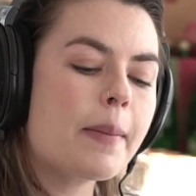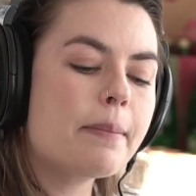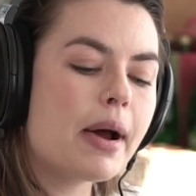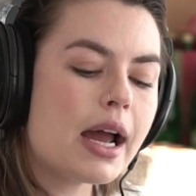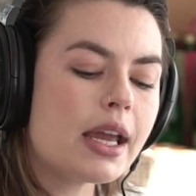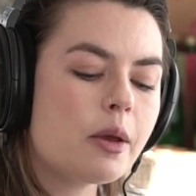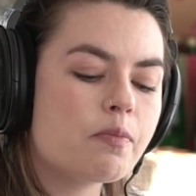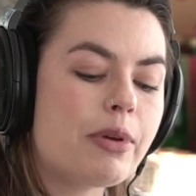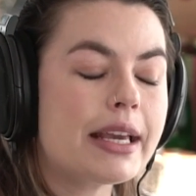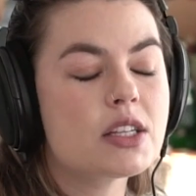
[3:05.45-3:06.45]
And my
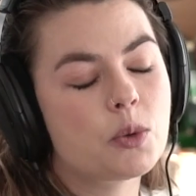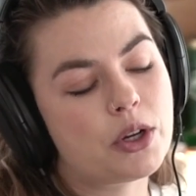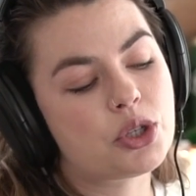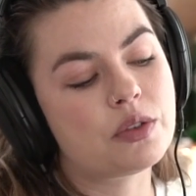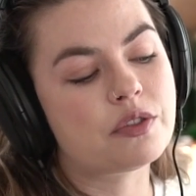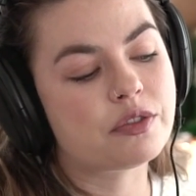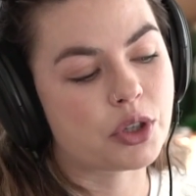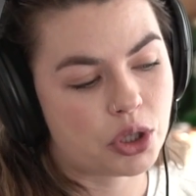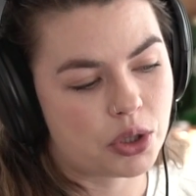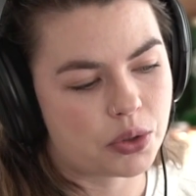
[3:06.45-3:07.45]
biggest question for
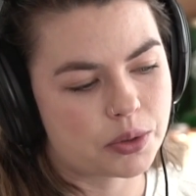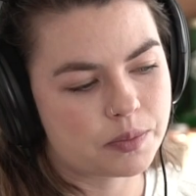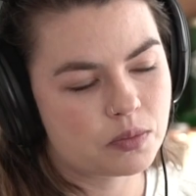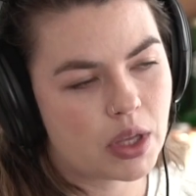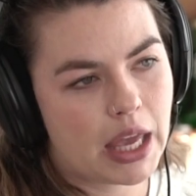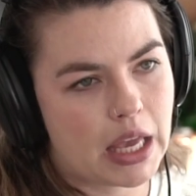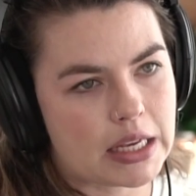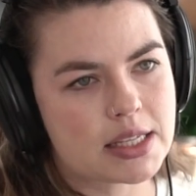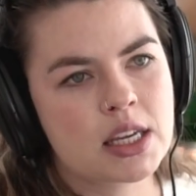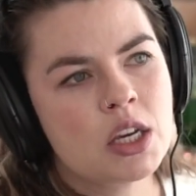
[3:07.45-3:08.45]
you
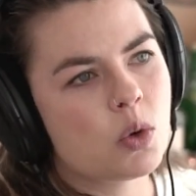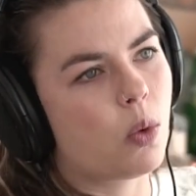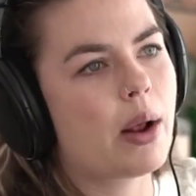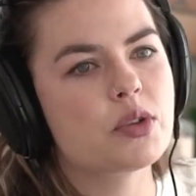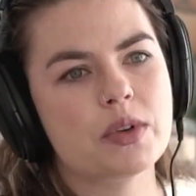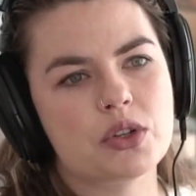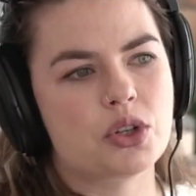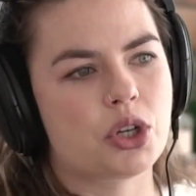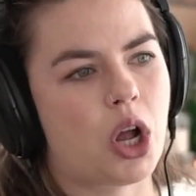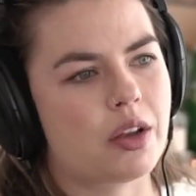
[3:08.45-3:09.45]
is, when I was
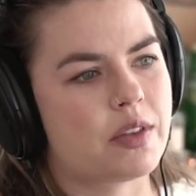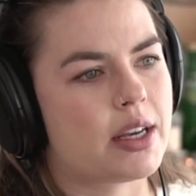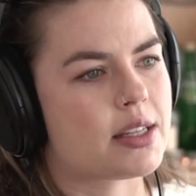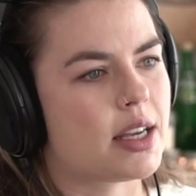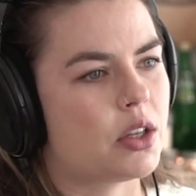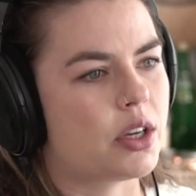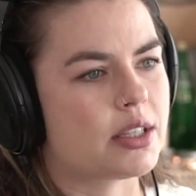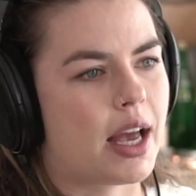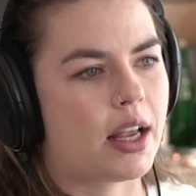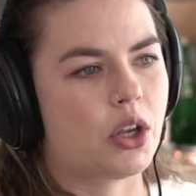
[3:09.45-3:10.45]
researching all of this, I
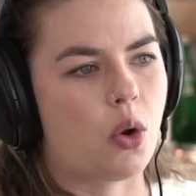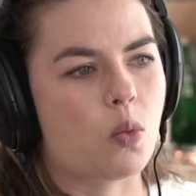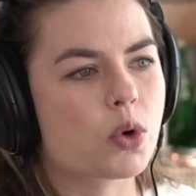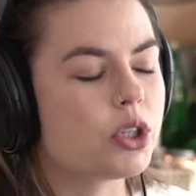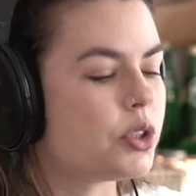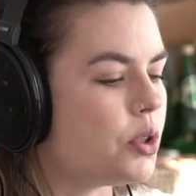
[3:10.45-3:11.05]
looked at, you know, World